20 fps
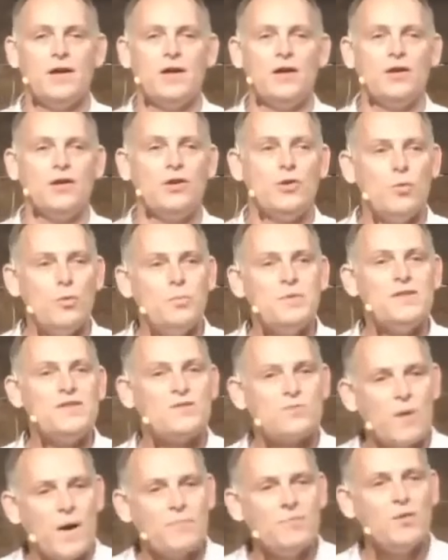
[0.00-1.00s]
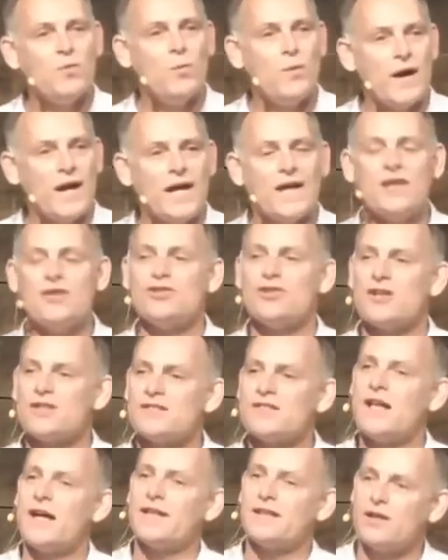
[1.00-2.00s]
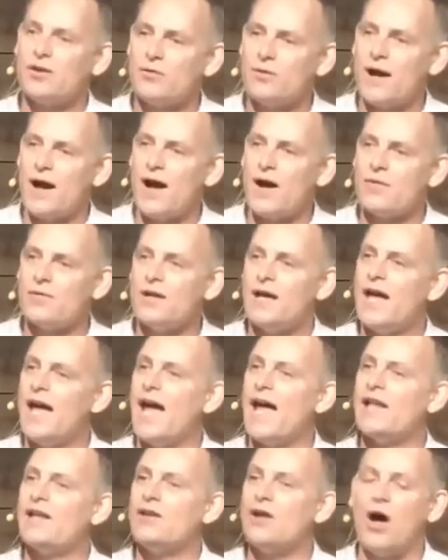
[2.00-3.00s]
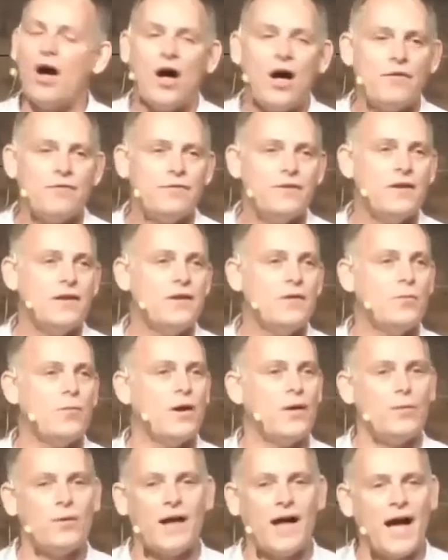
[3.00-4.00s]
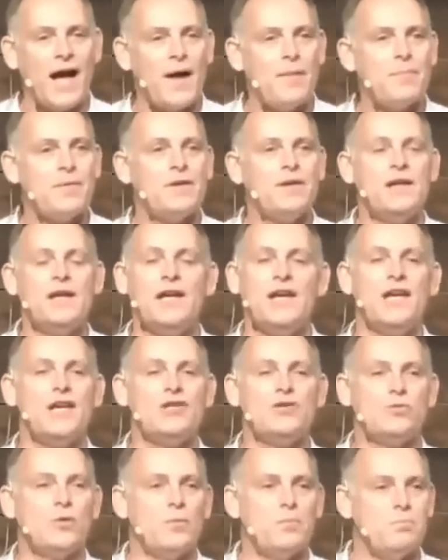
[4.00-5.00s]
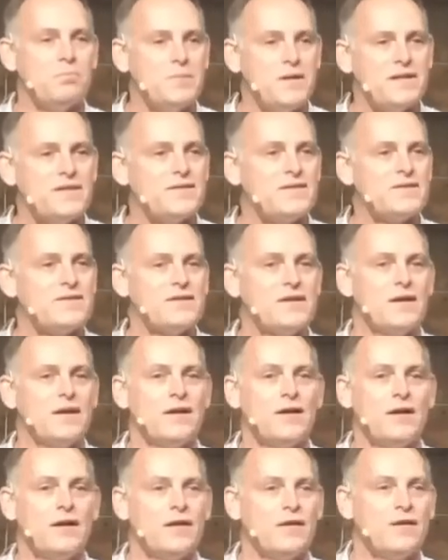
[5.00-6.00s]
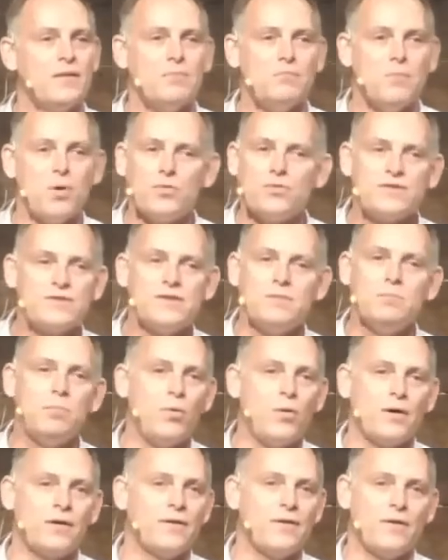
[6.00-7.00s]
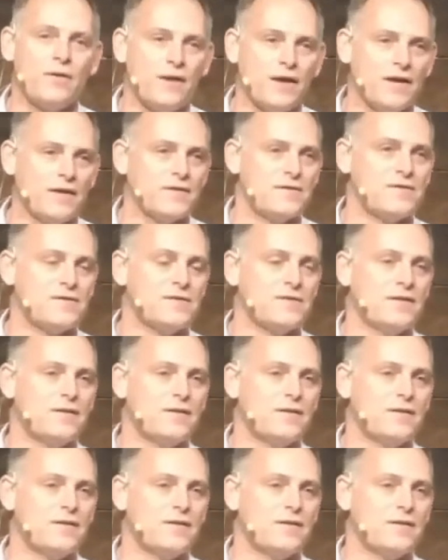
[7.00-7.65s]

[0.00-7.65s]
you will be swept away just like the crowd. And often what will happen is you will miss the most important things.